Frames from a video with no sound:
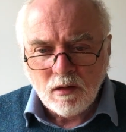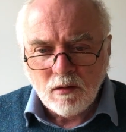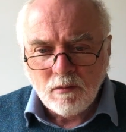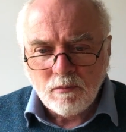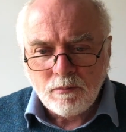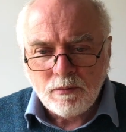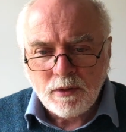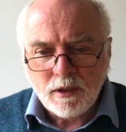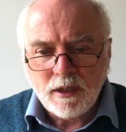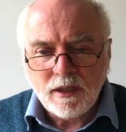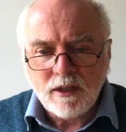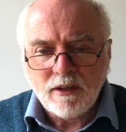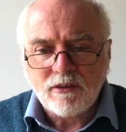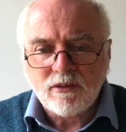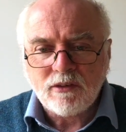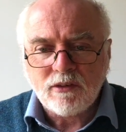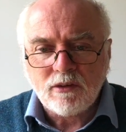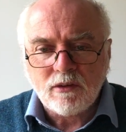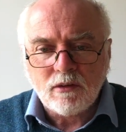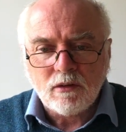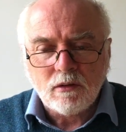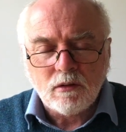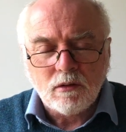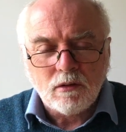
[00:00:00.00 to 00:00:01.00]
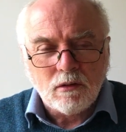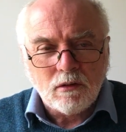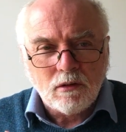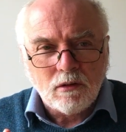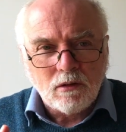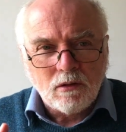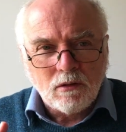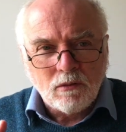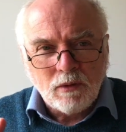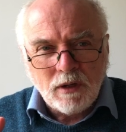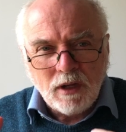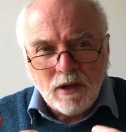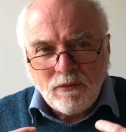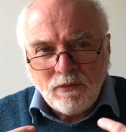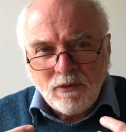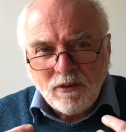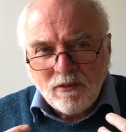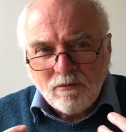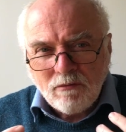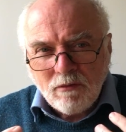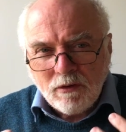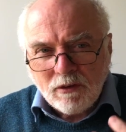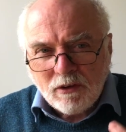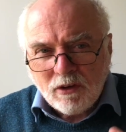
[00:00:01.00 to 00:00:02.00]
but it's we often
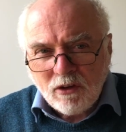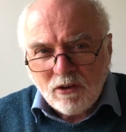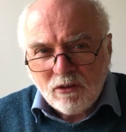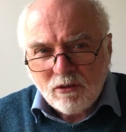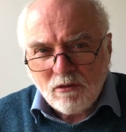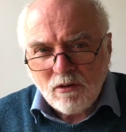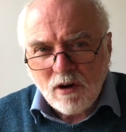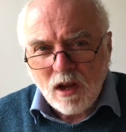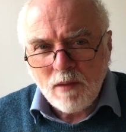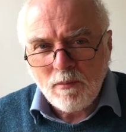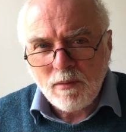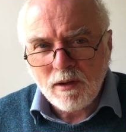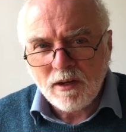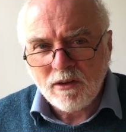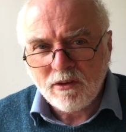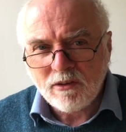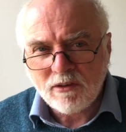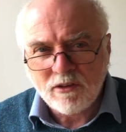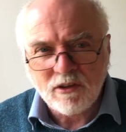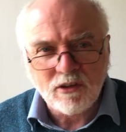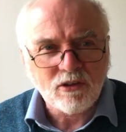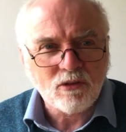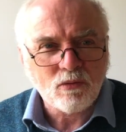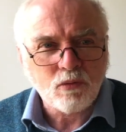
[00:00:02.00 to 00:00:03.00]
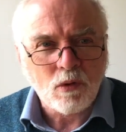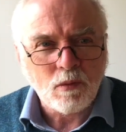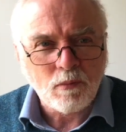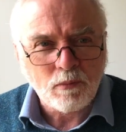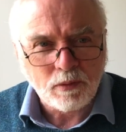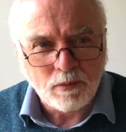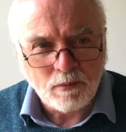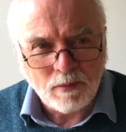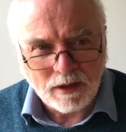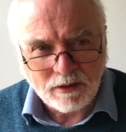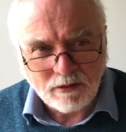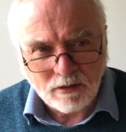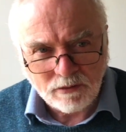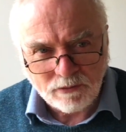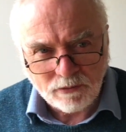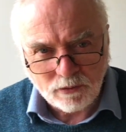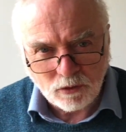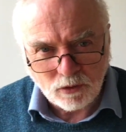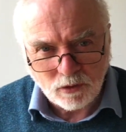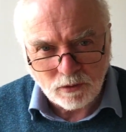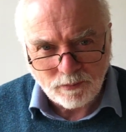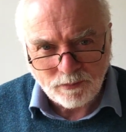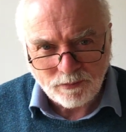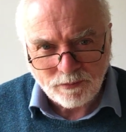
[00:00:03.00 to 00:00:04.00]
describe it as the swamp
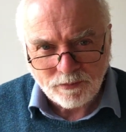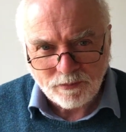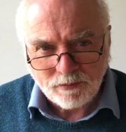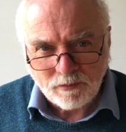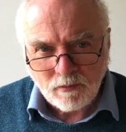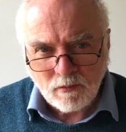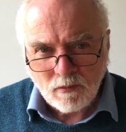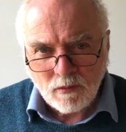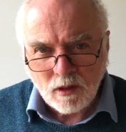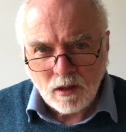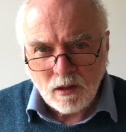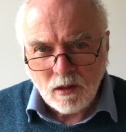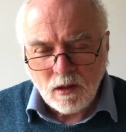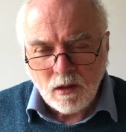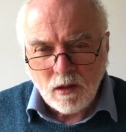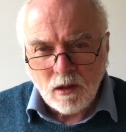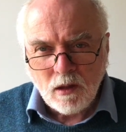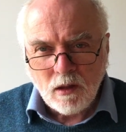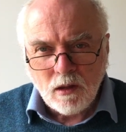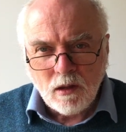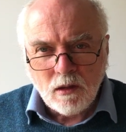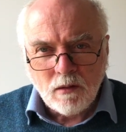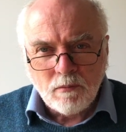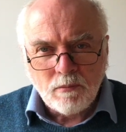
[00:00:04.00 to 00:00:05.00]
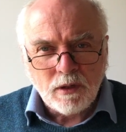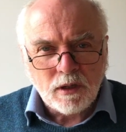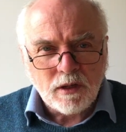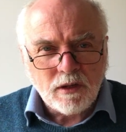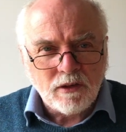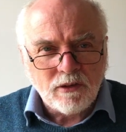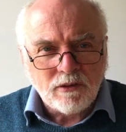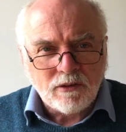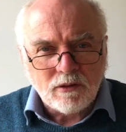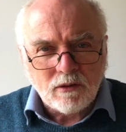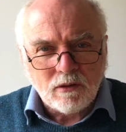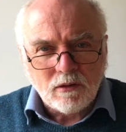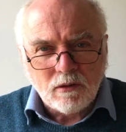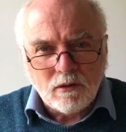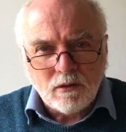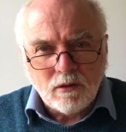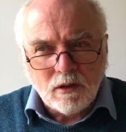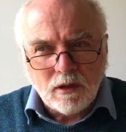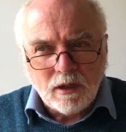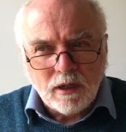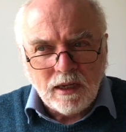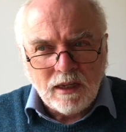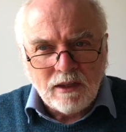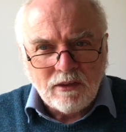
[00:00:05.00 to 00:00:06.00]
metaphor because
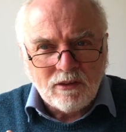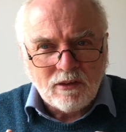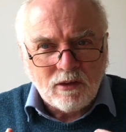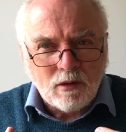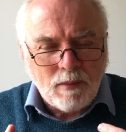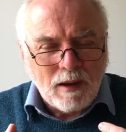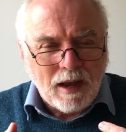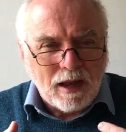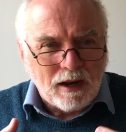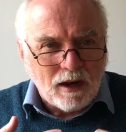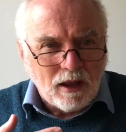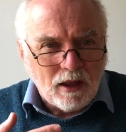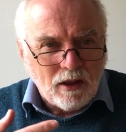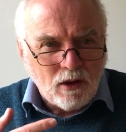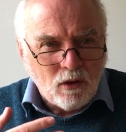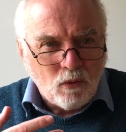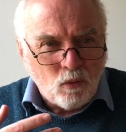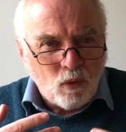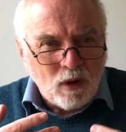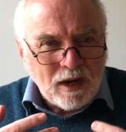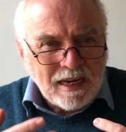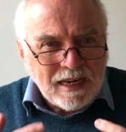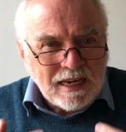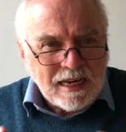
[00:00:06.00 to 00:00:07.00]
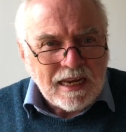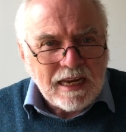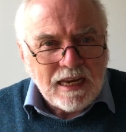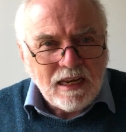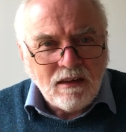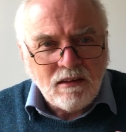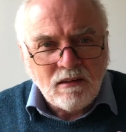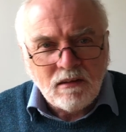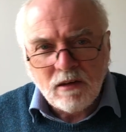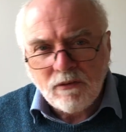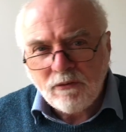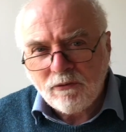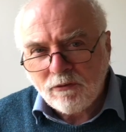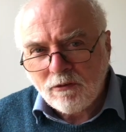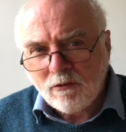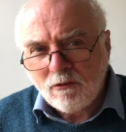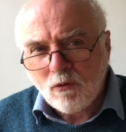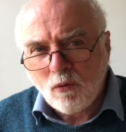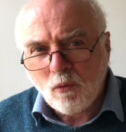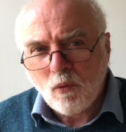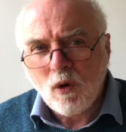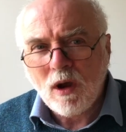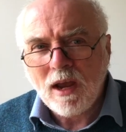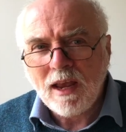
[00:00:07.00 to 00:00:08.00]
it's about we need different
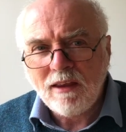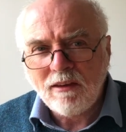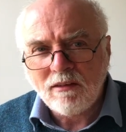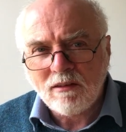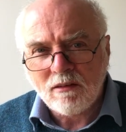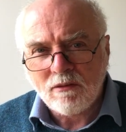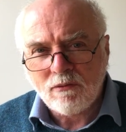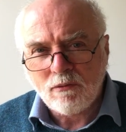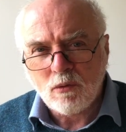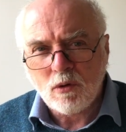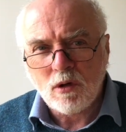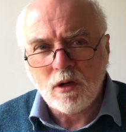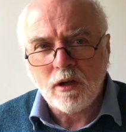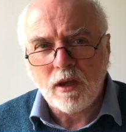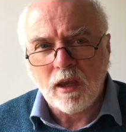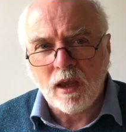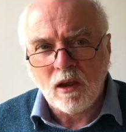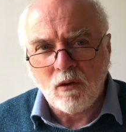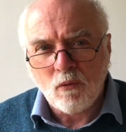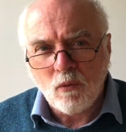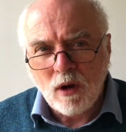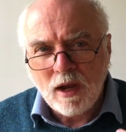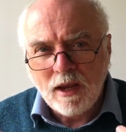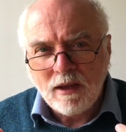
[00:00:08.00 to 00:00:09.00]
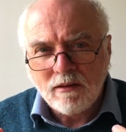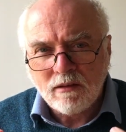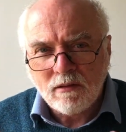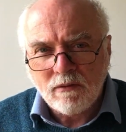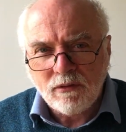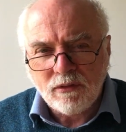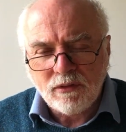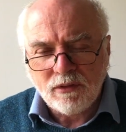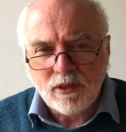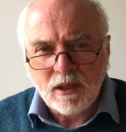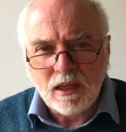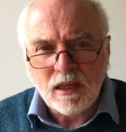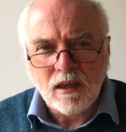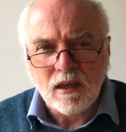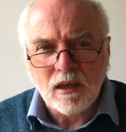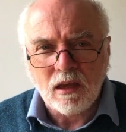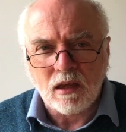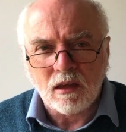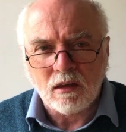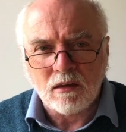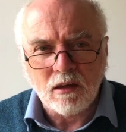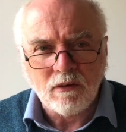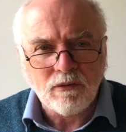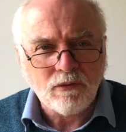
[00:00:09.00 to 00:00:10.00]
ways of working, ways of
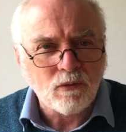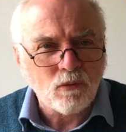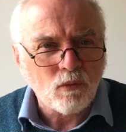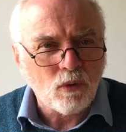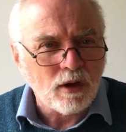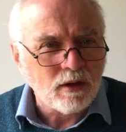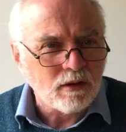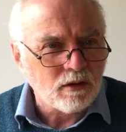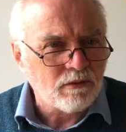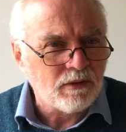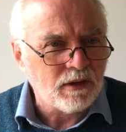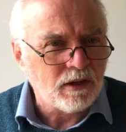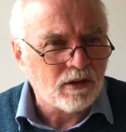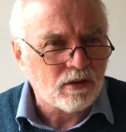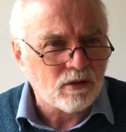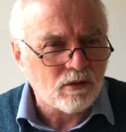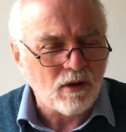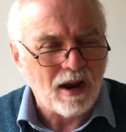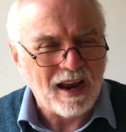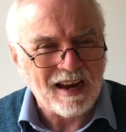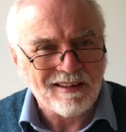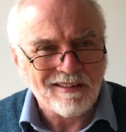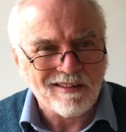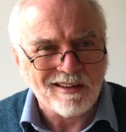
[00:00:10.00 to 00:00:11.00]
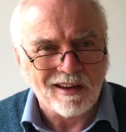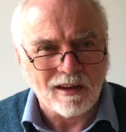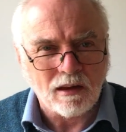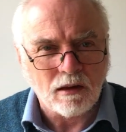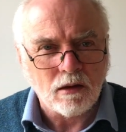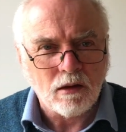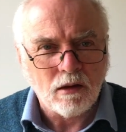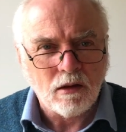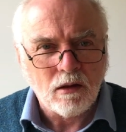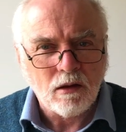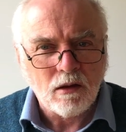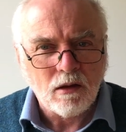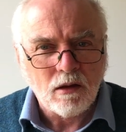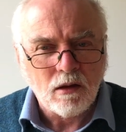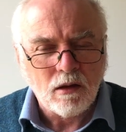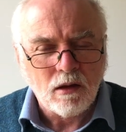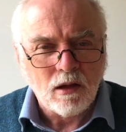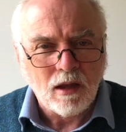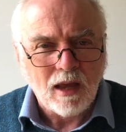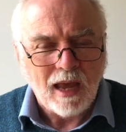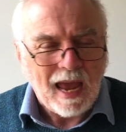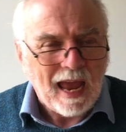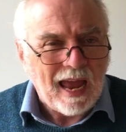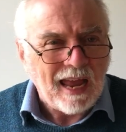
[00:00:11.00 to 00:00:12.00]
thinking, different ways of interacting
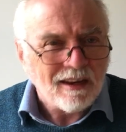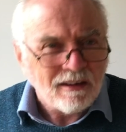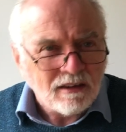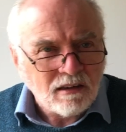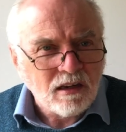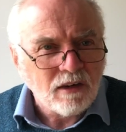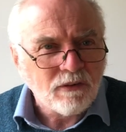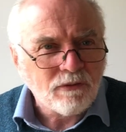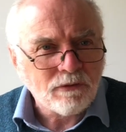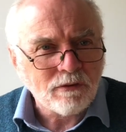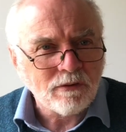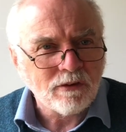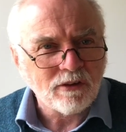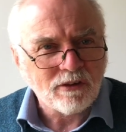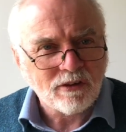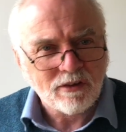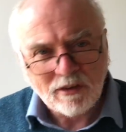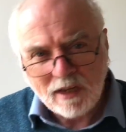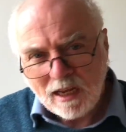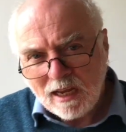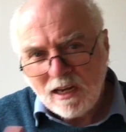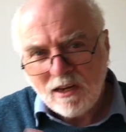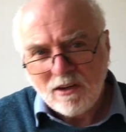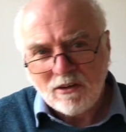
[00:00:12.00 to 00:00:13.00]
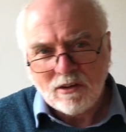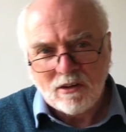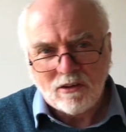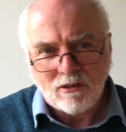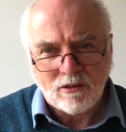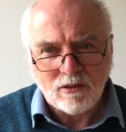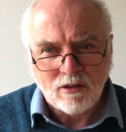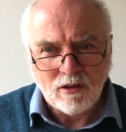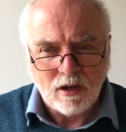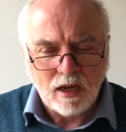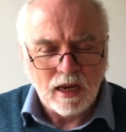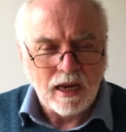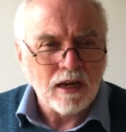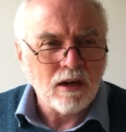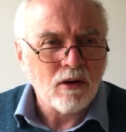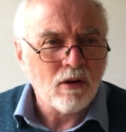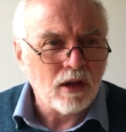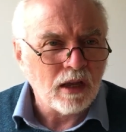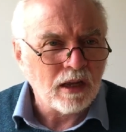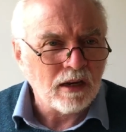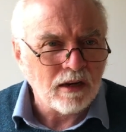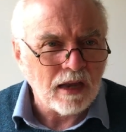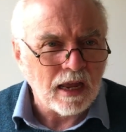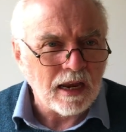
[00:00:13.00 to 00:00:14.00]
at different stages in,
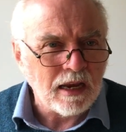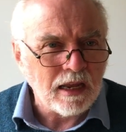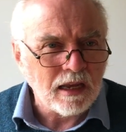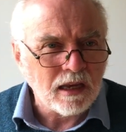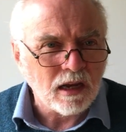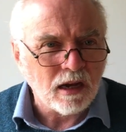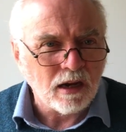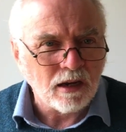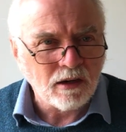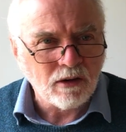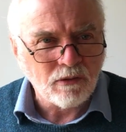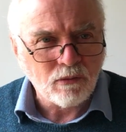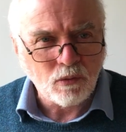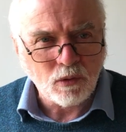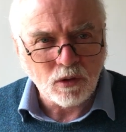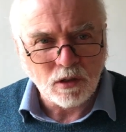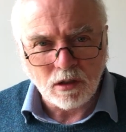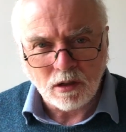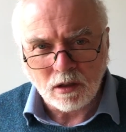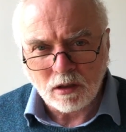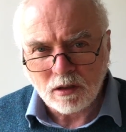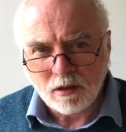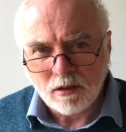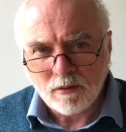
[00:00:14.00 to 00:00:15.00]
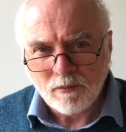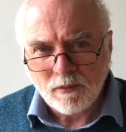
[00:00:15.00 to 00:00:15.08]
in any kind of work.